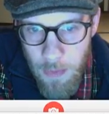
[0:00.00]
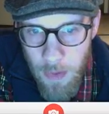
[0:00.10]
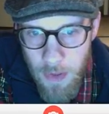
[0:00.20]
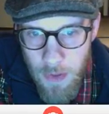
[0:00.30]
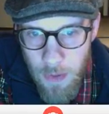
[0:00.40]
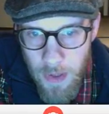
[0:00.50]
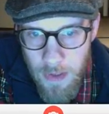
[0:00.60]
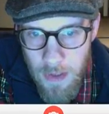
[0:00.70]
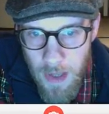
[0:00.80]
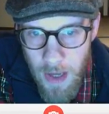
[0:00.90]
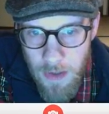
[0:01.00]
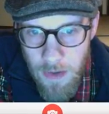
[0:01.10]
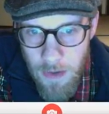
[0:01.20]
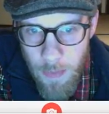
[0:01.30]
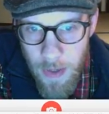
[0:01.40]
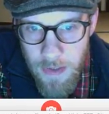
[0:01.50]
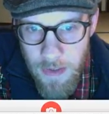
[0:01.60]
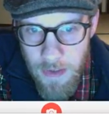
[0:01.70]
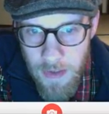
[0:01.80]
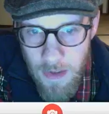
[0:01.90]
what it's doing. It's attaching those
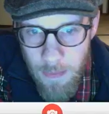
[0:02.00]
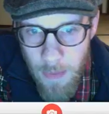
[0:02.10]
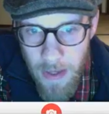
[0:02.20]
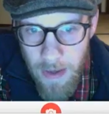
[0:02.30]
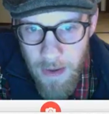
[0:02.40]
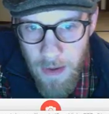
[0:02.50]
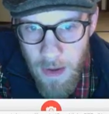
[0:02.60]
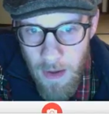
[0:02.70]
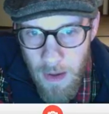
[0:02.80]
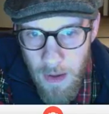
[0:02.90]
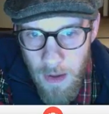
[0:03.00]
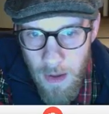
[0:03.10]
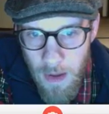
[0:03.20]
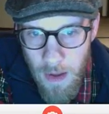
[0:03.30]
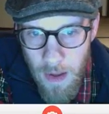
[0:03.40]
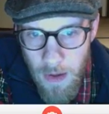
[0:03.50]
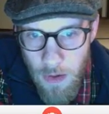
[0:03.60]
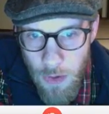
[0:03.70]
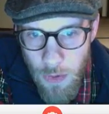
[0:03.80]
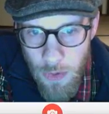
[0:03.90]
bases and it's making a
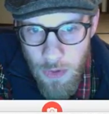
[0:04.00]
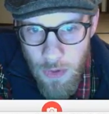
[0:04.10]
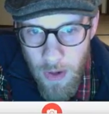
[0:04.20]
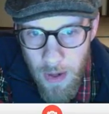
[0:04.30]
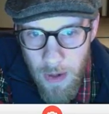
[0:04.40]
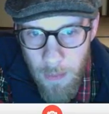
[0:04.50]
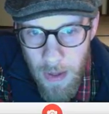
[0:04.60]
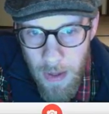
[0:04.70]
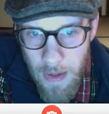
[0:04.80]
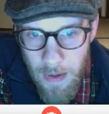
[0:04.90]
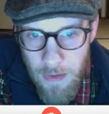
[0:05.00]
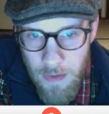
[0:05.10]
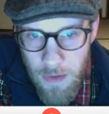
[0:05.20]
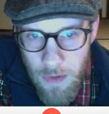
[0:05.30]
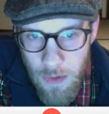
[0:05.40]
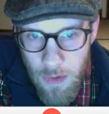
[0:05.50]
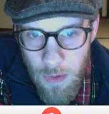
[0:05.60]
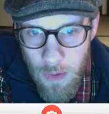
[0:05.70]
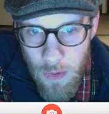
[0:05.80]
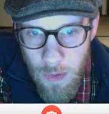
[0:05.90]
new strand. Makes
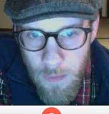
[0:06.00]
new